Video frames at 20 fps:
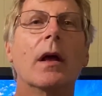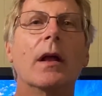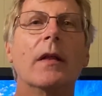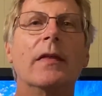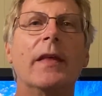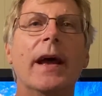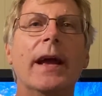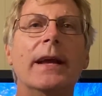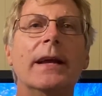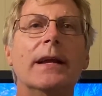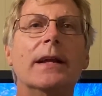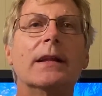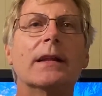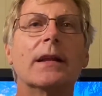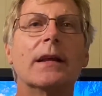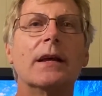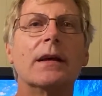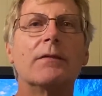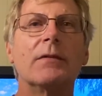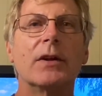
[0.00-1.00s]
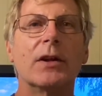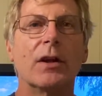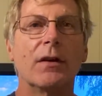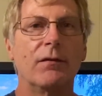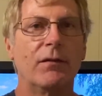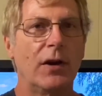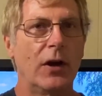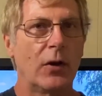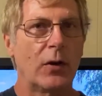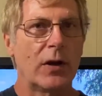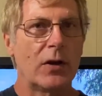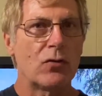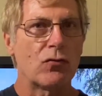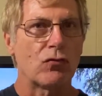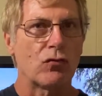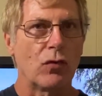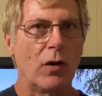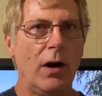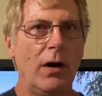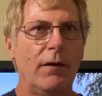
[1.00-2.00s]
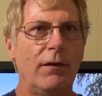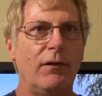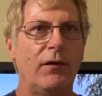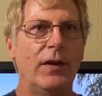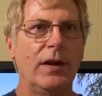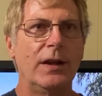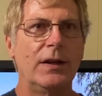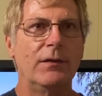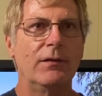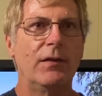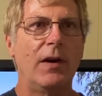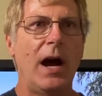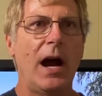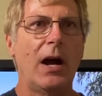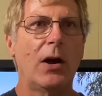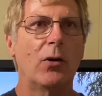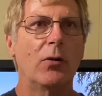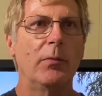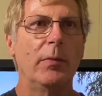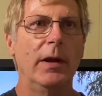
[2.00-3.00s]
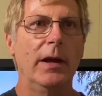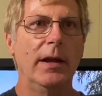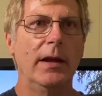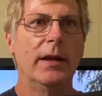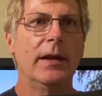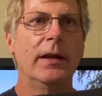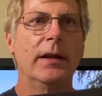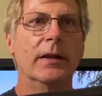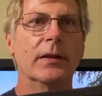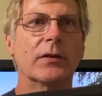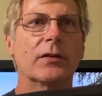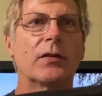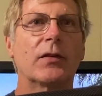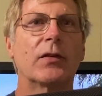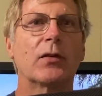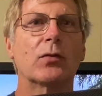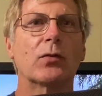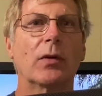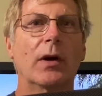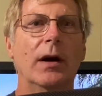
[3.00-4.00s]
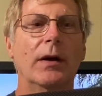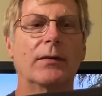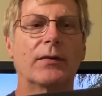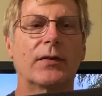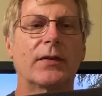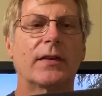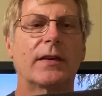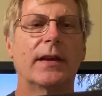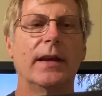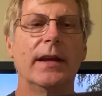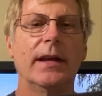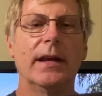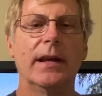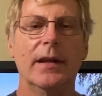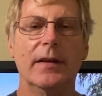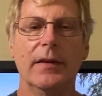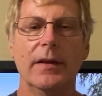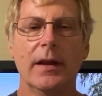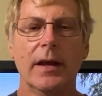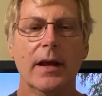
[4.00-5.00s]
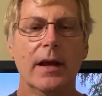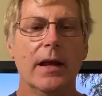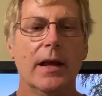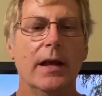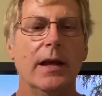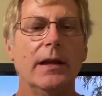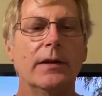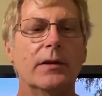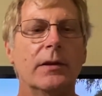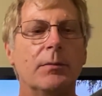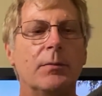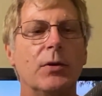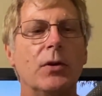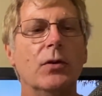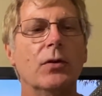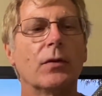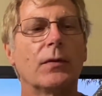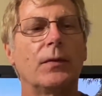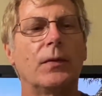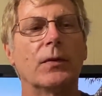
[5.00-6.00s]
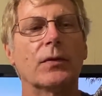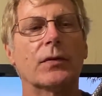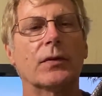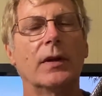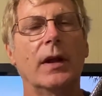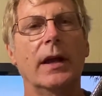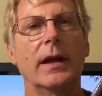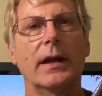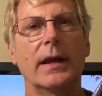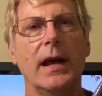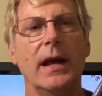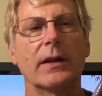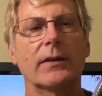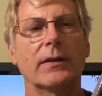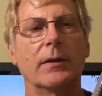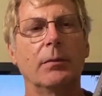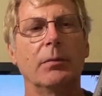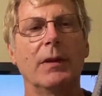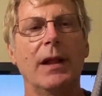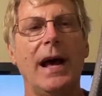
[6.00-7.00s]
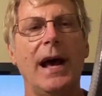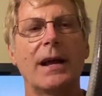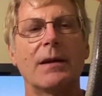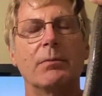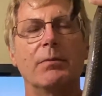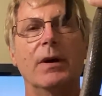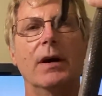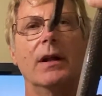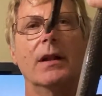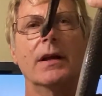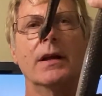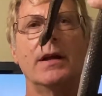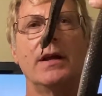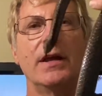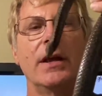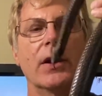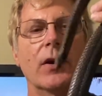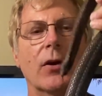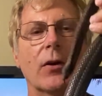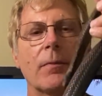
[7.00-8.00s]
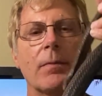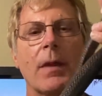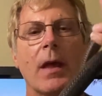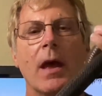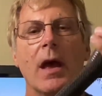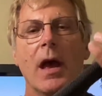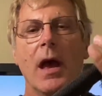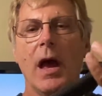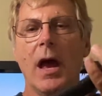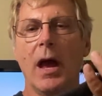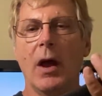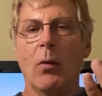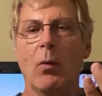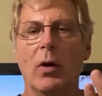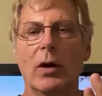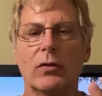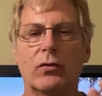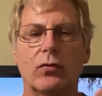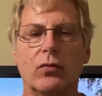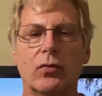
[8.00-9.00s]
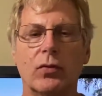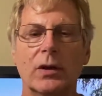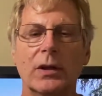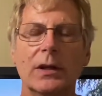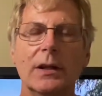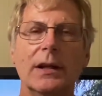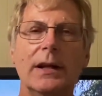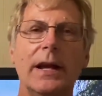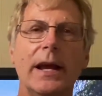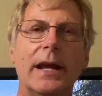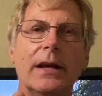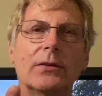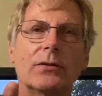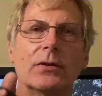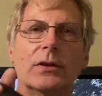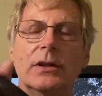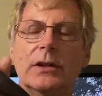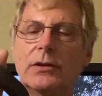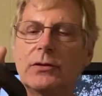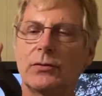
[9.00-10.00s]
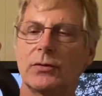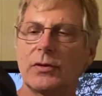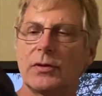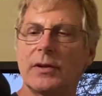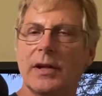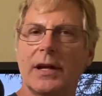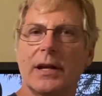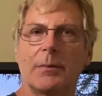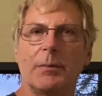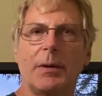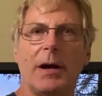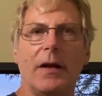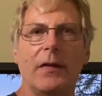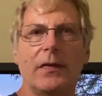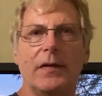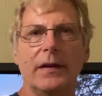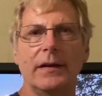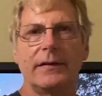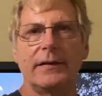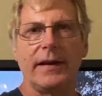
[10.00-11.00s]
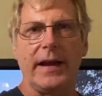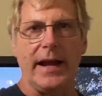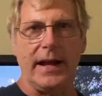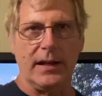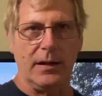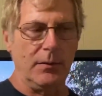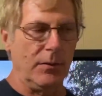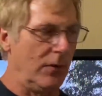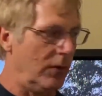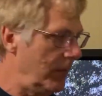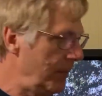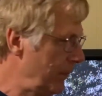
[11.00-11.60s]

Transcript: in a very rough environment, hence the rough skin. He's a beautiful snake, has a black belly here, and what's really interesting about this animal